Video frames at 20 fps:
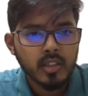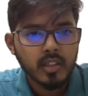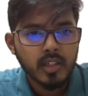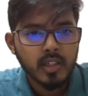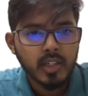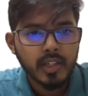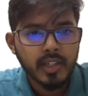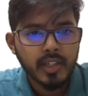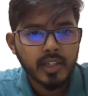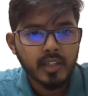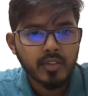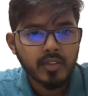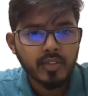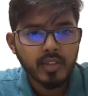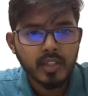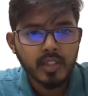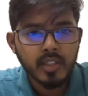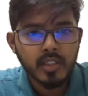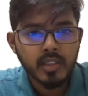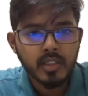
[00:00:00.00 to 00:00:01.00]
I can see
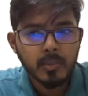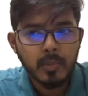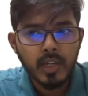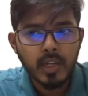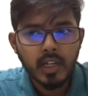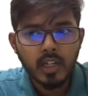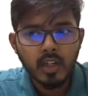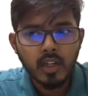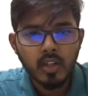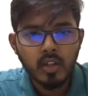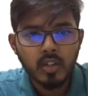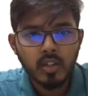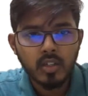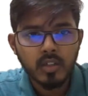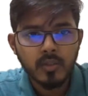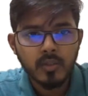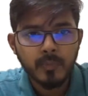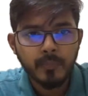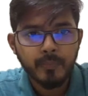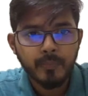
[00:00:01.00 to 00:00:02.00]
it in the backlog.
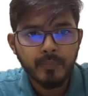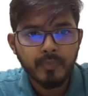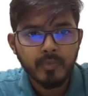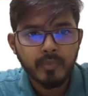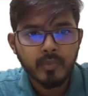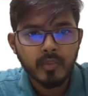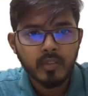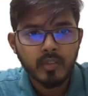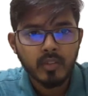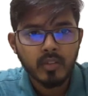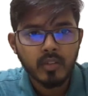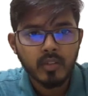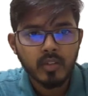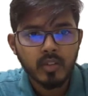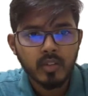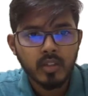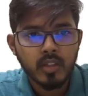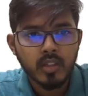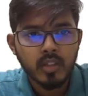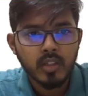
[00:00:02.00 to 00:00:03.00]

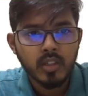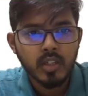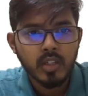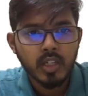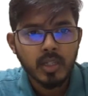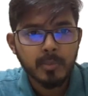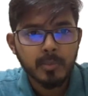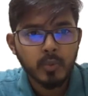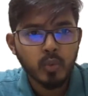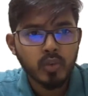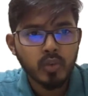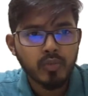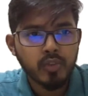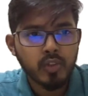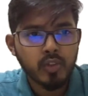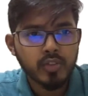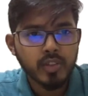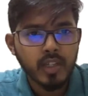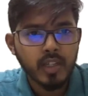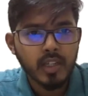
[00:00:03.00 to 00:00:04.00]
I moved for
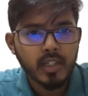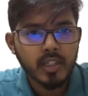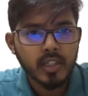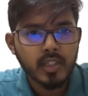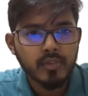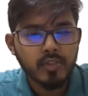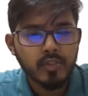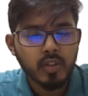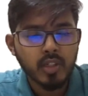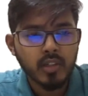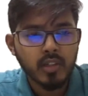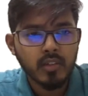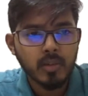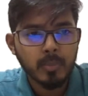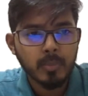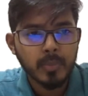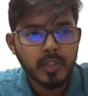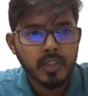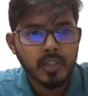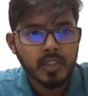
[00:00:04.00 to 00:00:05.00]
selected for
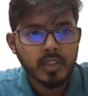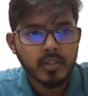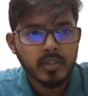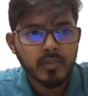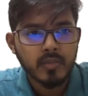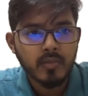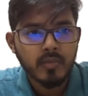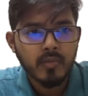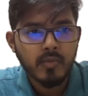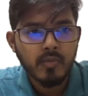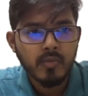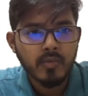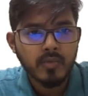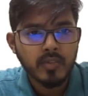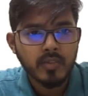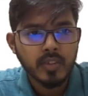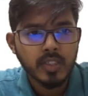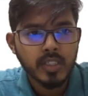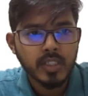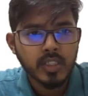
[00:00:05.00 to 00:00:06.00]
development
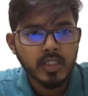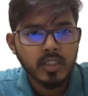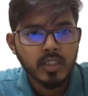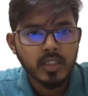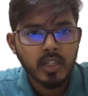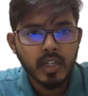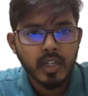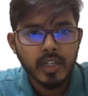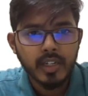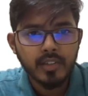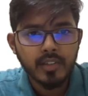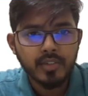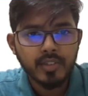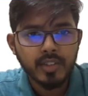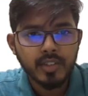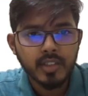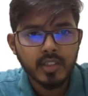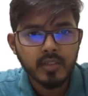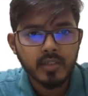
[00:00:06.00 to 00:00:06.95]
and I see it here.